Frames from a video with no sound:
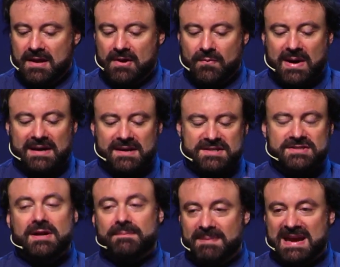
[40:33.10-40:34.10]
One is
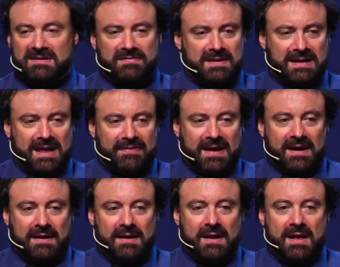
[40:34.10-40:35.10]
not better than another.
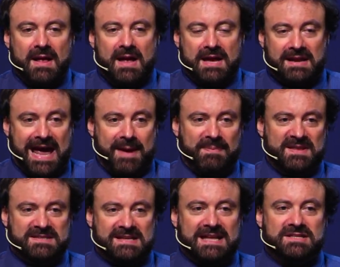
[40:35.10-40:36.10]
It
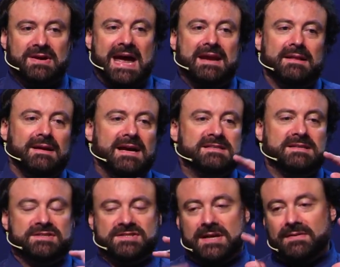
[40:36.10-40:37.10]
happens that to analyze
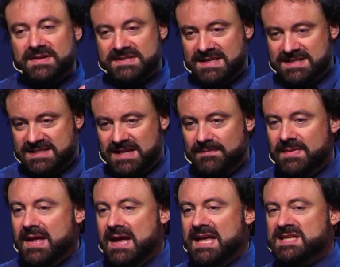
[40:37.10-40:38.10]
the solar system,
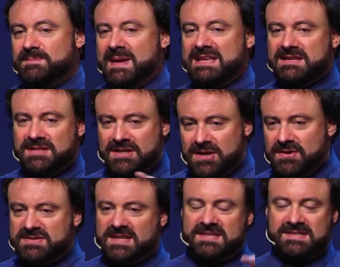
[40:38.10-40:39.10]
it's better to
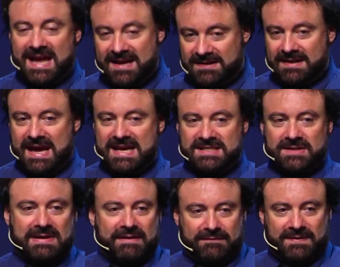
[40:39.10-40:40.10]
use the sun as the
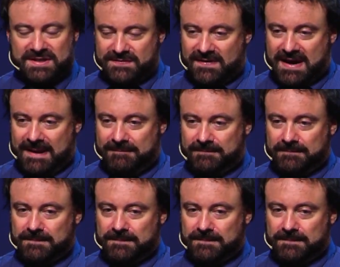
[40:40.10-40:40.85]
reference frame,